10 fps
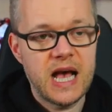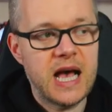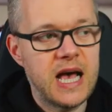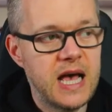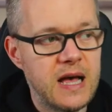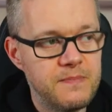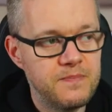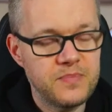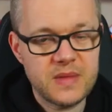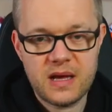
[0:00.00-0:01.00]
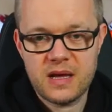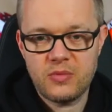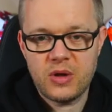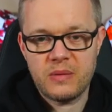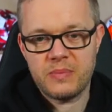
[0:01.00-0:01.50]
Um,
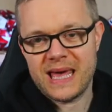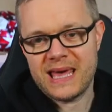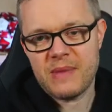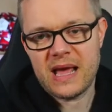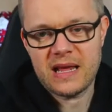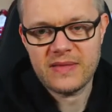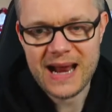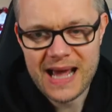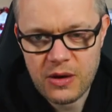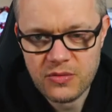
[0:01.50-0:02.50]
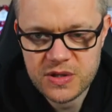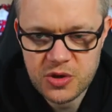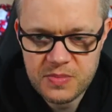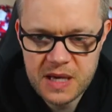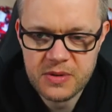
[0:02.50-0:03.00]
we'll be emailing that out
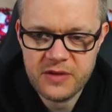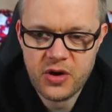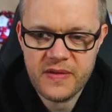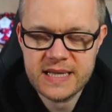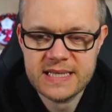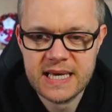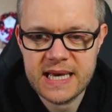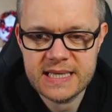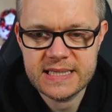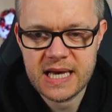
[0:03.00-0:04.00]
to people who've got their tickets,